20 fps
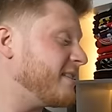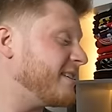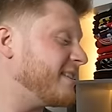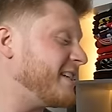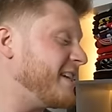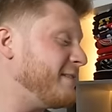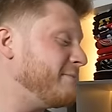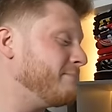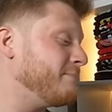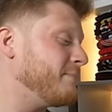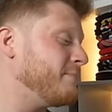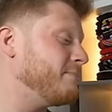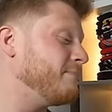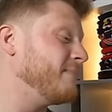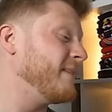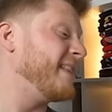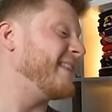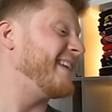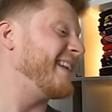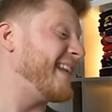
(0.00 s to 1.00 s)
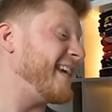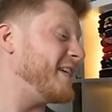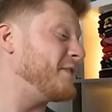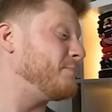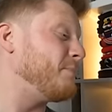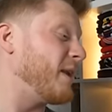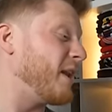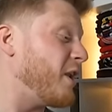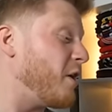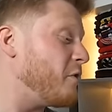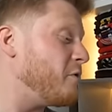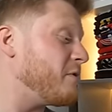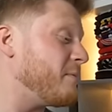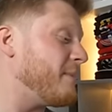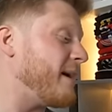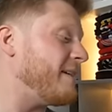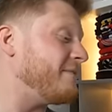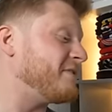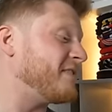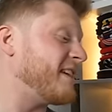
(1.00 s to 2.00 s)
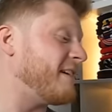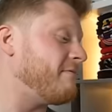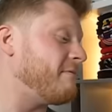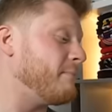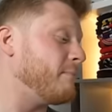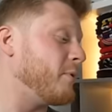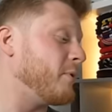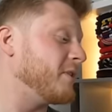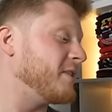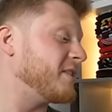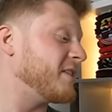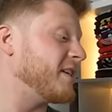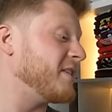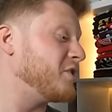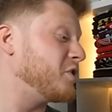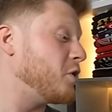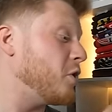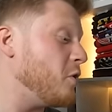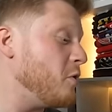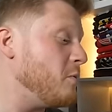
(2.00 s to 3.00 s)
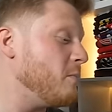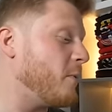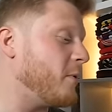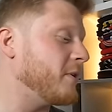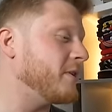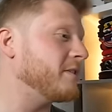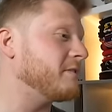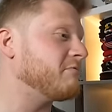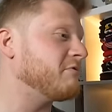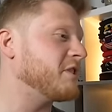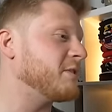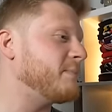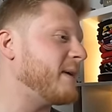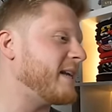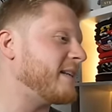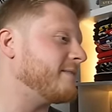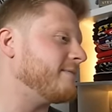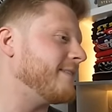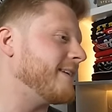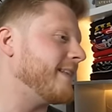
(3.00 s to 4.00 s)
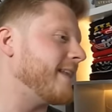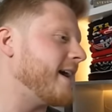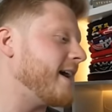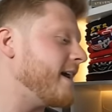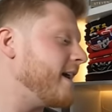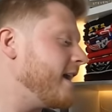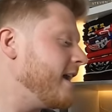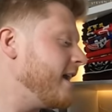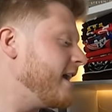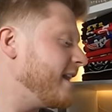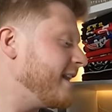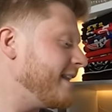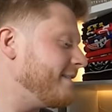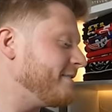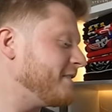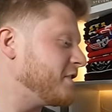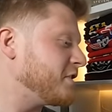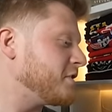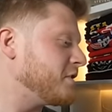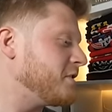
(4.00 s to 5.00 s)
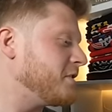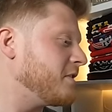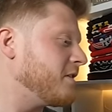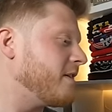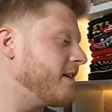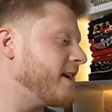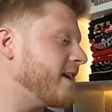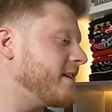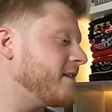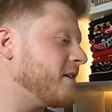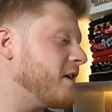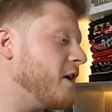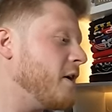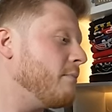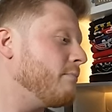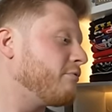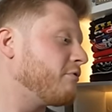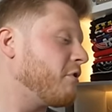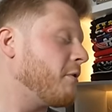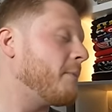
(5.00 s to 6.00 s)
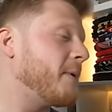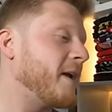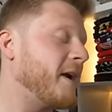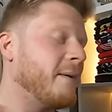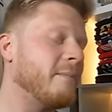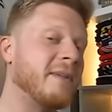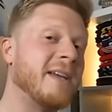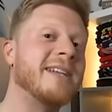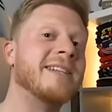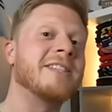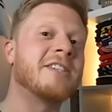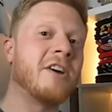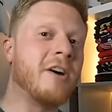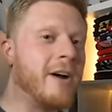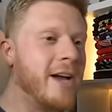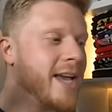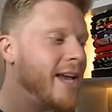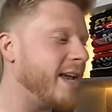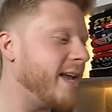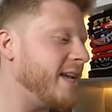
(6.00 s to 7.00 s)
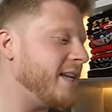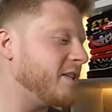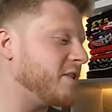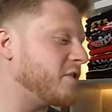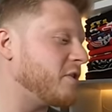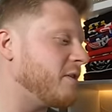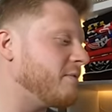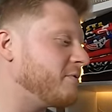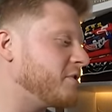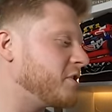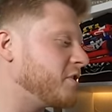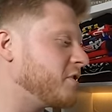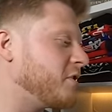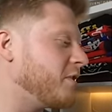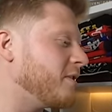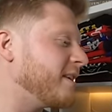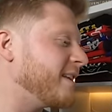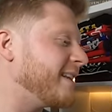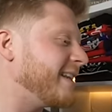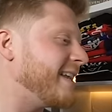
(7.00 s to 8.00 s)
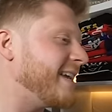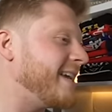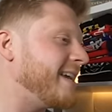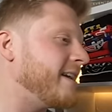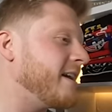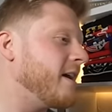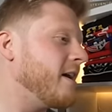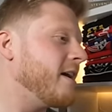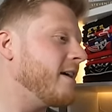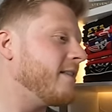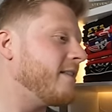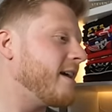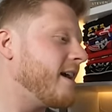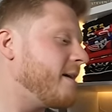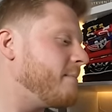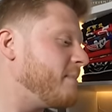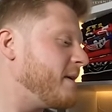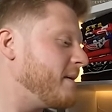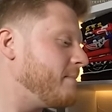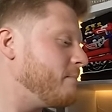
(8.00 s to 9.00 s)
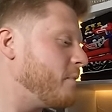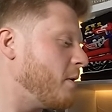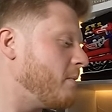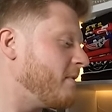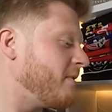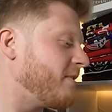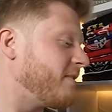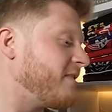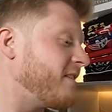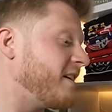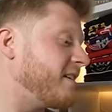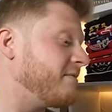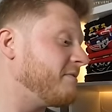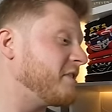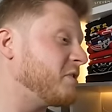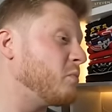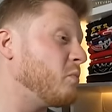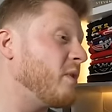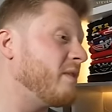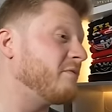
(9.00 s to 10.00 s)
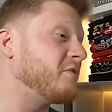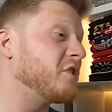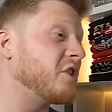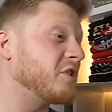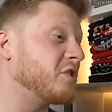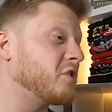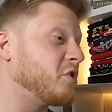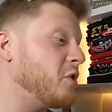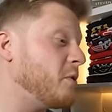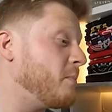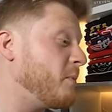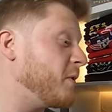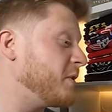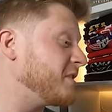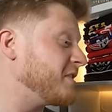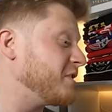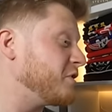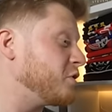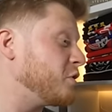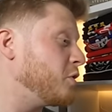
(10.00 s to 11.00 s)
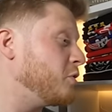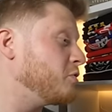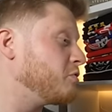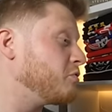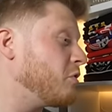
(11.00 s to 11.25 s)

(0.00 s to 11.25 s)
in the team in the leagues below them have 7 points and 2 points respectively there. Livingston United propping up the entire East of Scotland League there, being bottom of the third division with just 2 points and 2